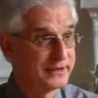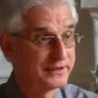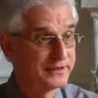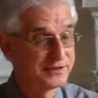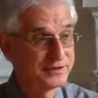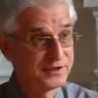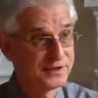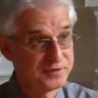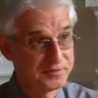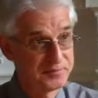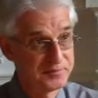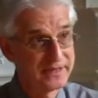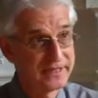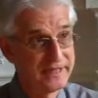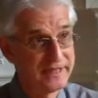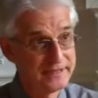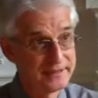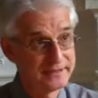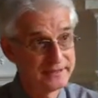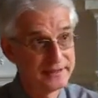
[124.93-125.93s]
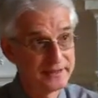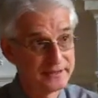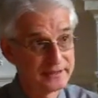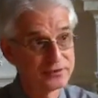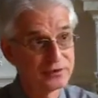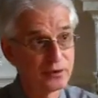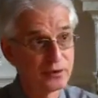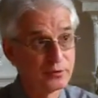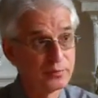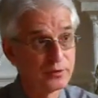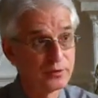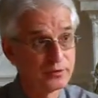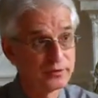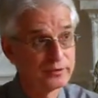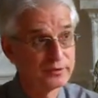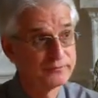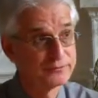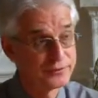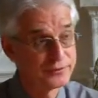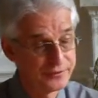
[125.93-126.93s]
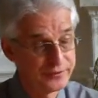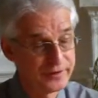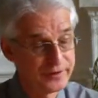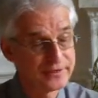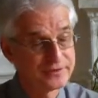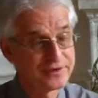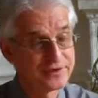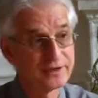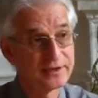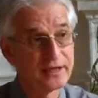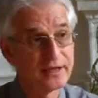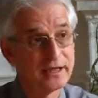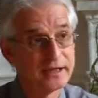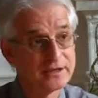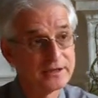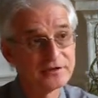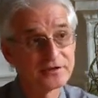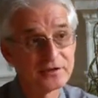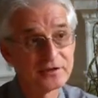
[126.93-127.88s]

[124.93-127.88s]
it's just began in October of 2009,